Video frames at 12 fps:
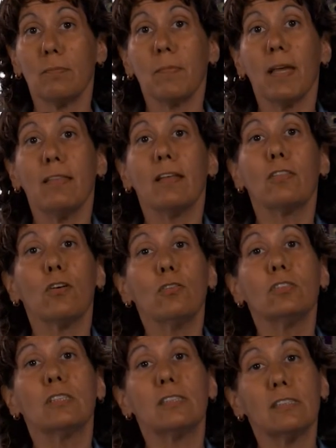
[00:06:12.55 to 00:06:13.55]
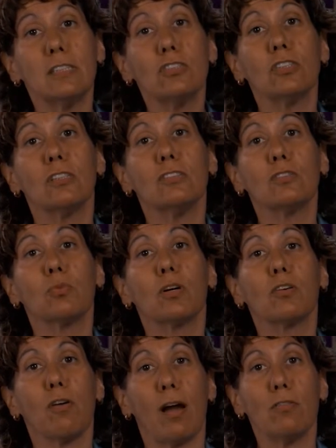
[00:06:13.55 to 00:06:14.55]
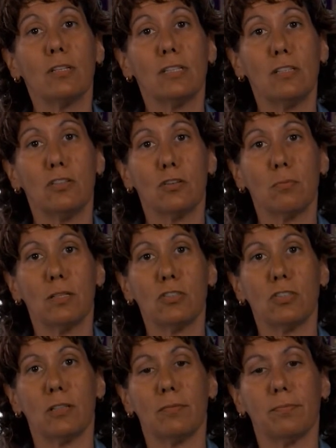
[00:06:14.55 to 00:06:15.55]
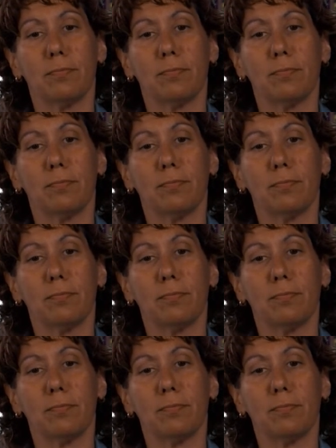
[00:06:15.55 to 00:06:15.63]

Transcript: and that those decisions were grounded in your mission.